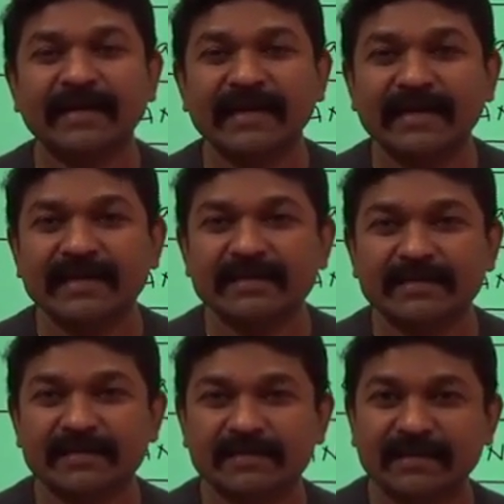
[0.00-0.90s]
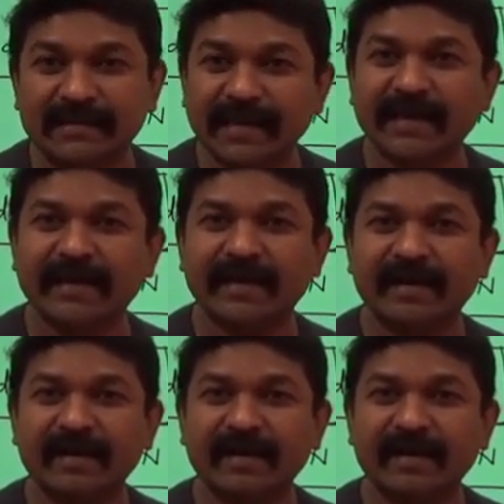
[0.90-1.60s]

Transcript: is there,